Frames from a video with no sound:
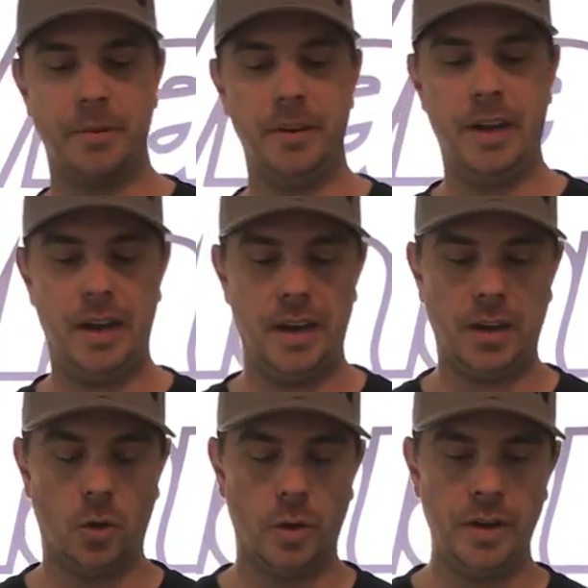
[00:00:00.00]
up and
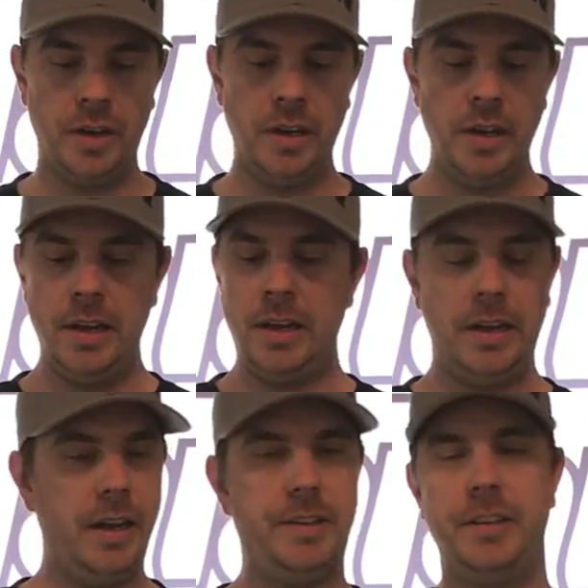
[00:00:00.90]
going.
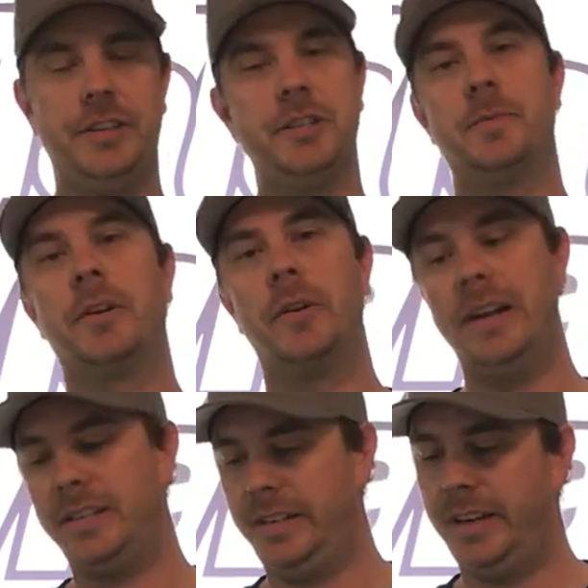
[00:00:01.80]
It's just been
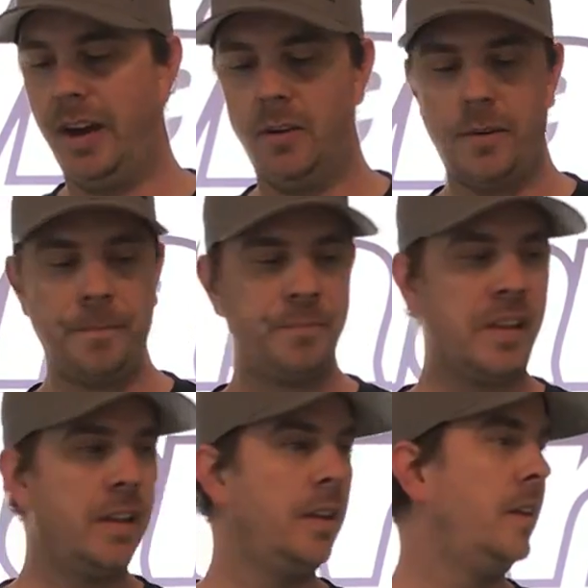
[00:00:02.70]
crazy. Now,
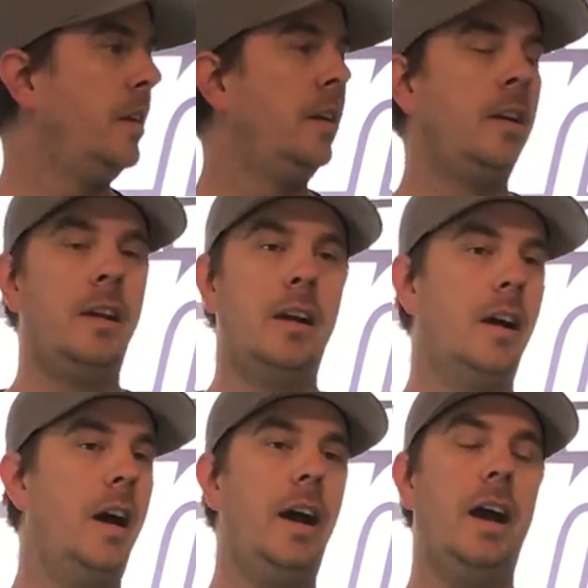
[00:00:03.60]

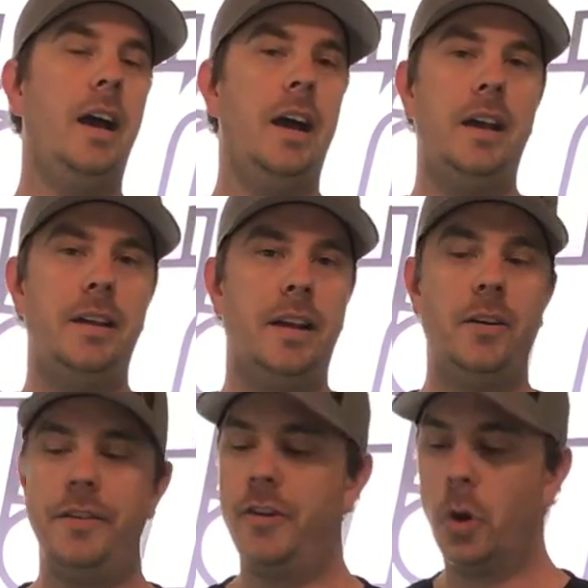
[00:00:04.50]
I
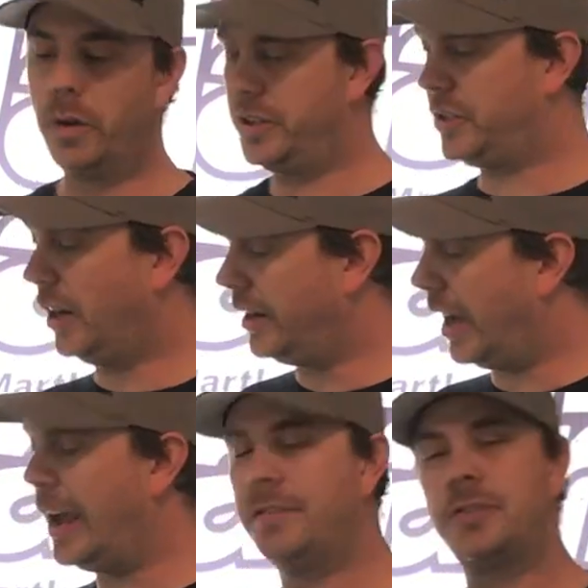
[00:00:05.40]
don't even know where to start. I